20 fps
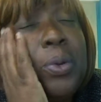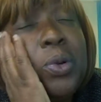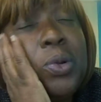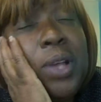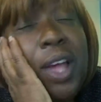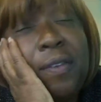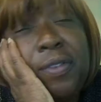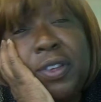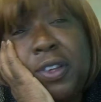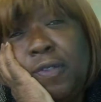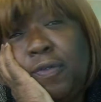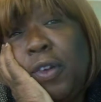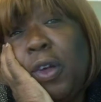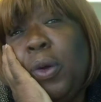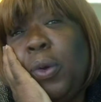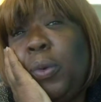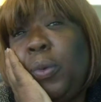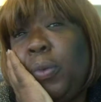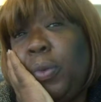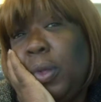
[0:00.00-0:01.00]
and you have to
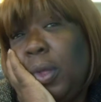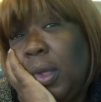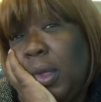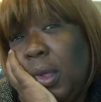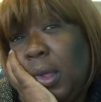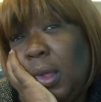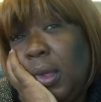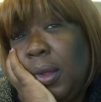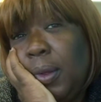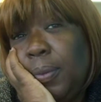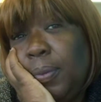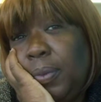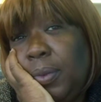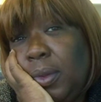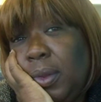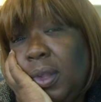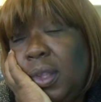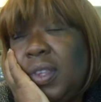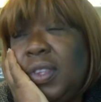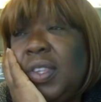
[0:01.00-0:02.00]
vote.
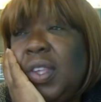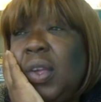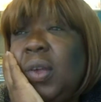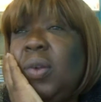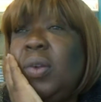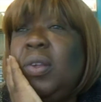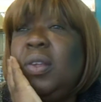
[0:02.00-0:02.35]
Right. So.